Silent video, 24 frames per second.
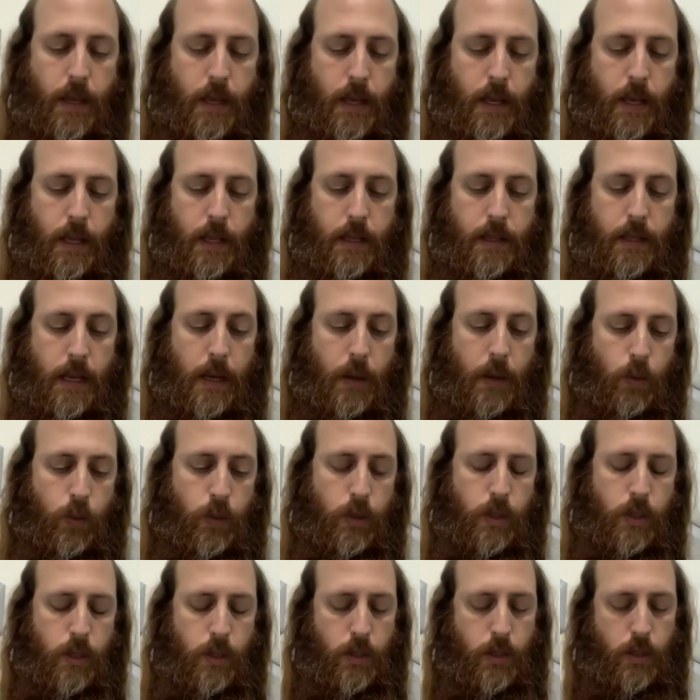And I
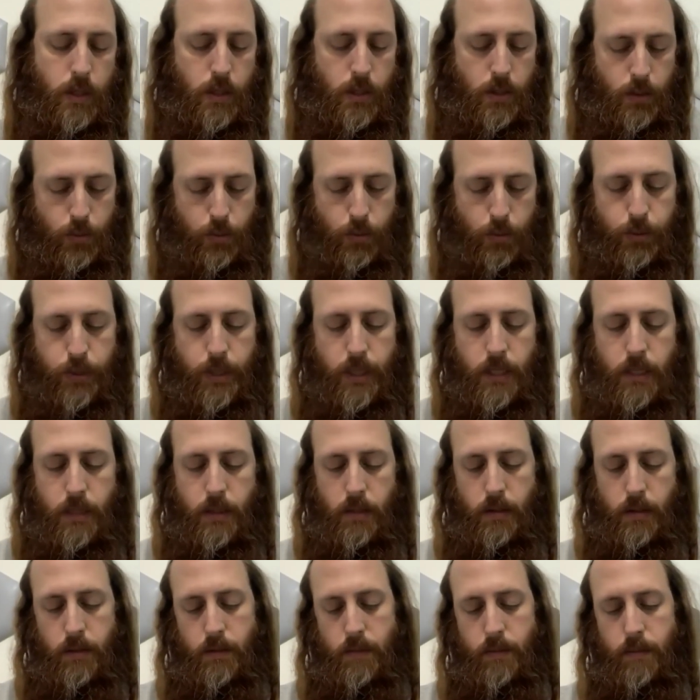will read
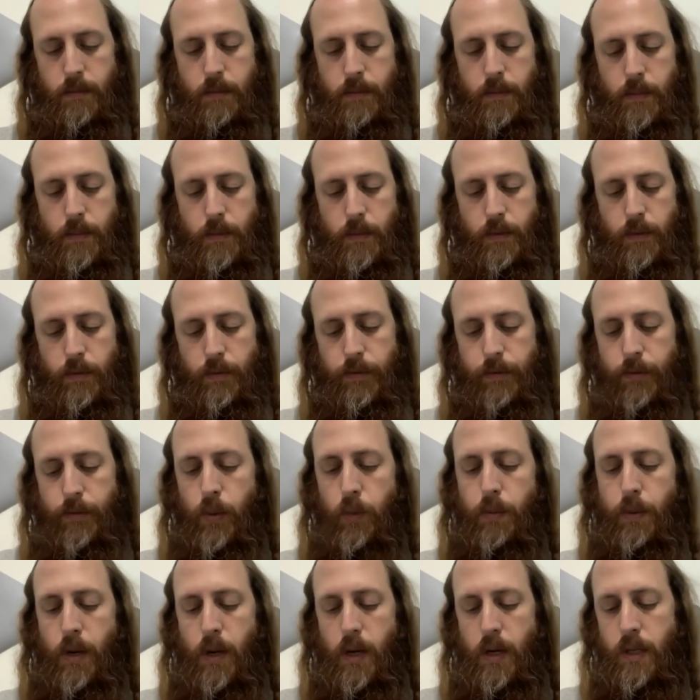few
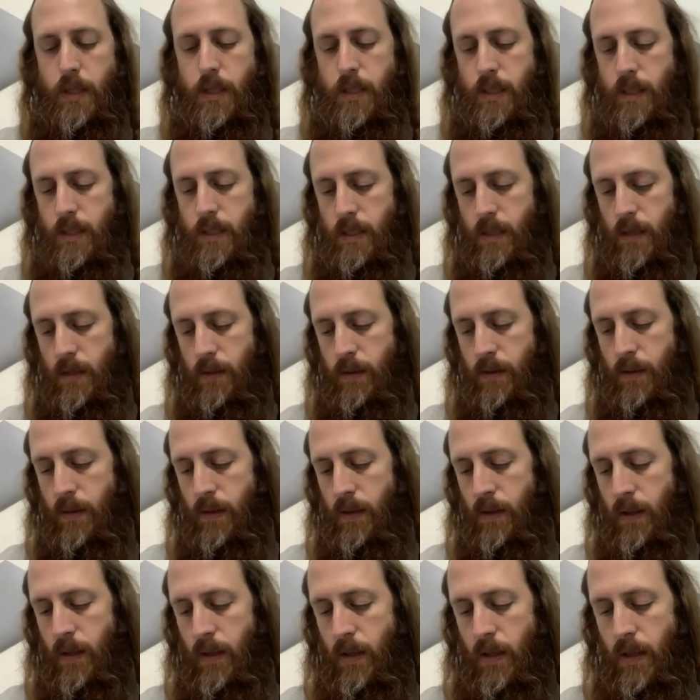parts
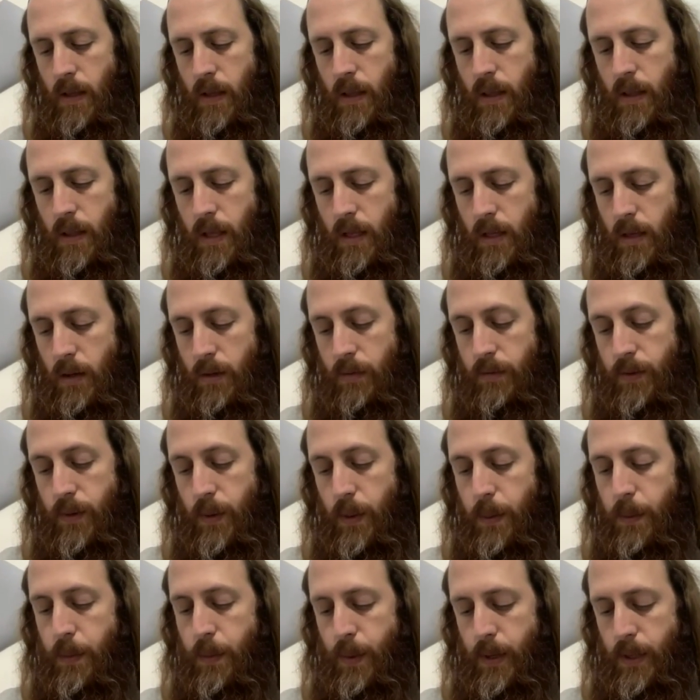that are
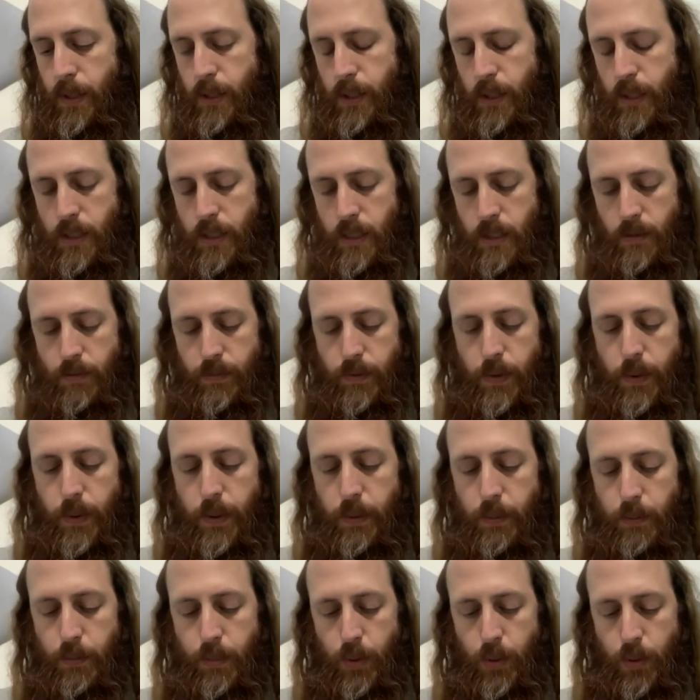very precious and very
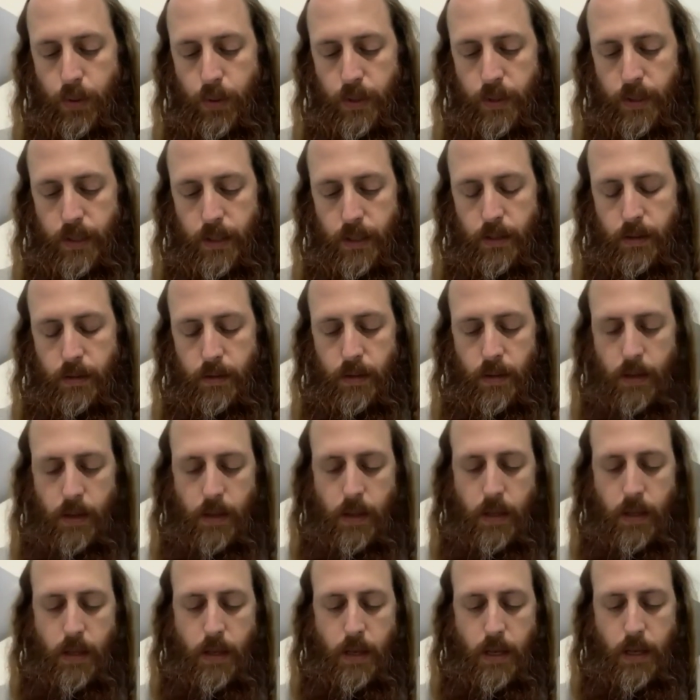important.
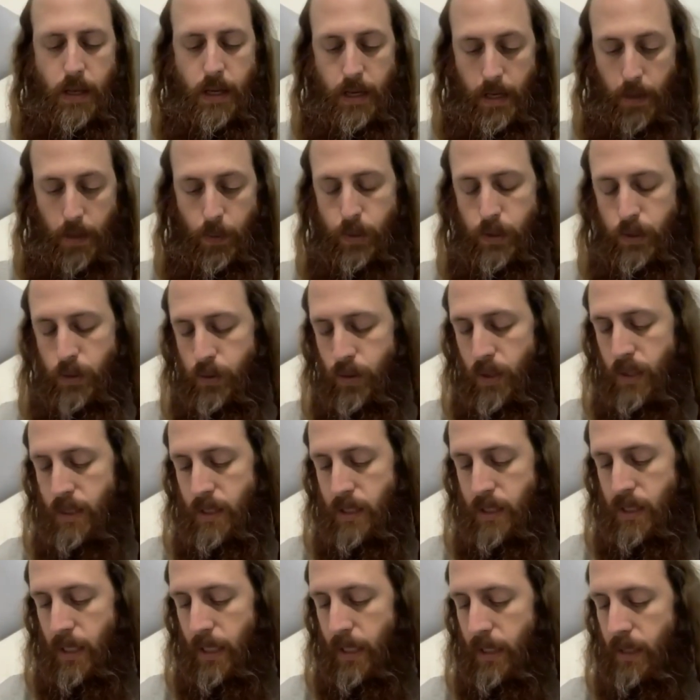And I will
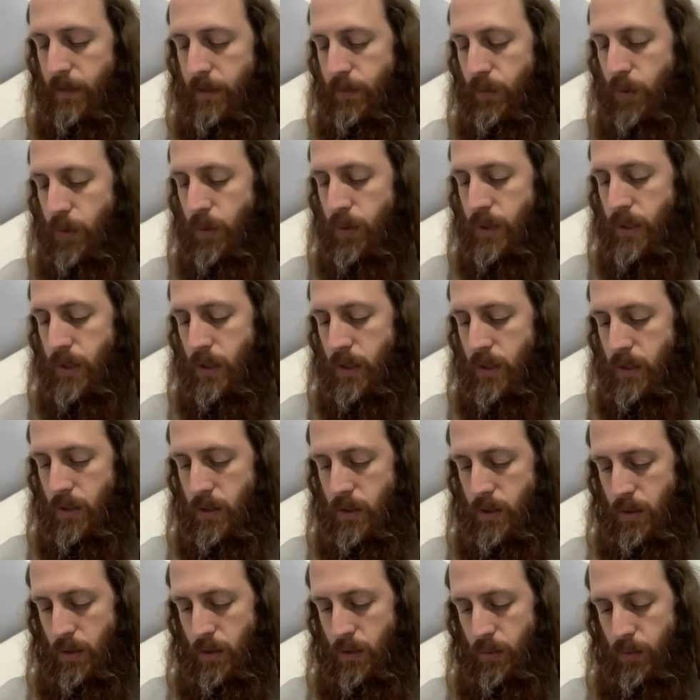translate. Of course,
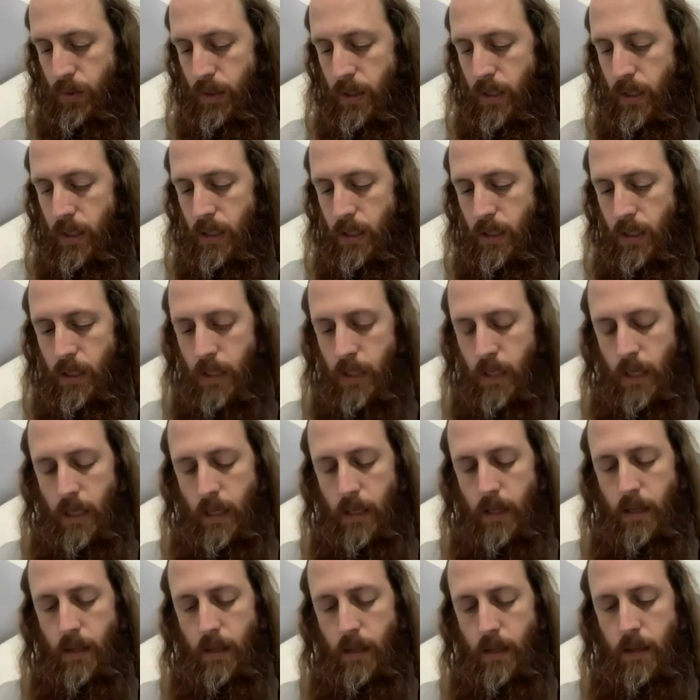it's written in
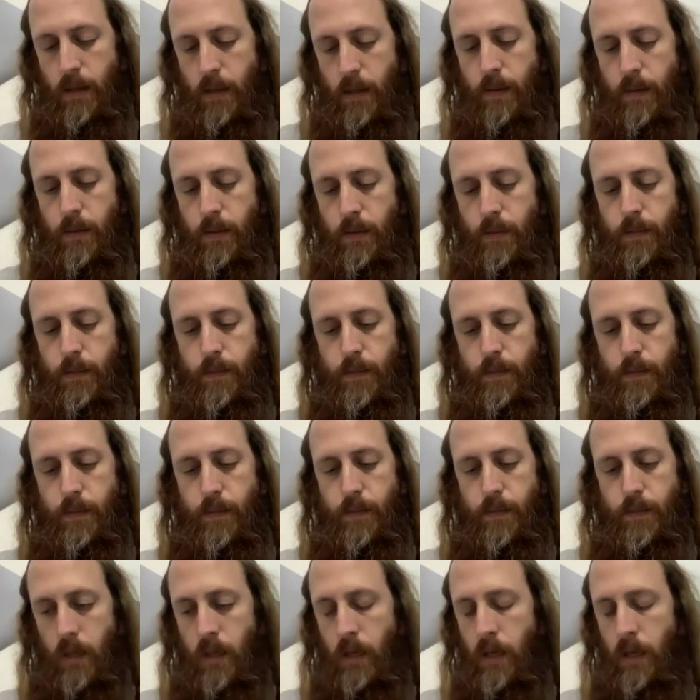uh,